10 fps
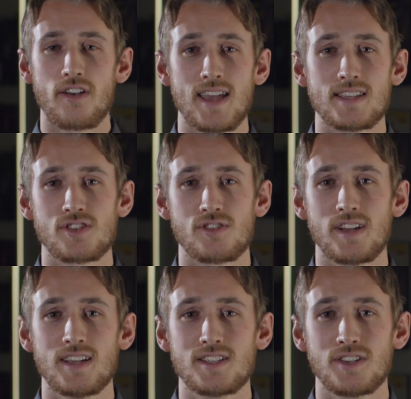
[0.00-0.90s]
art
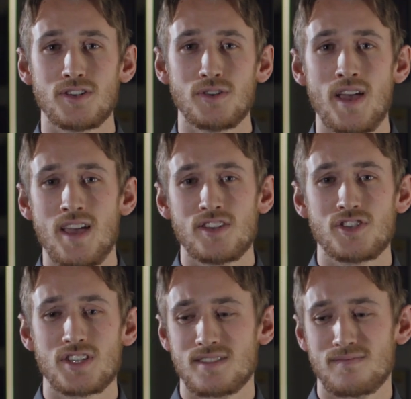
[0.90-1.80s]
history to
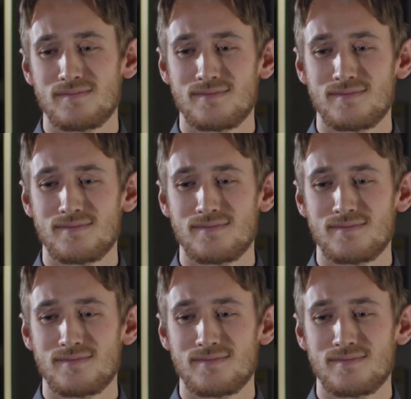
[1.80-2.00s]
just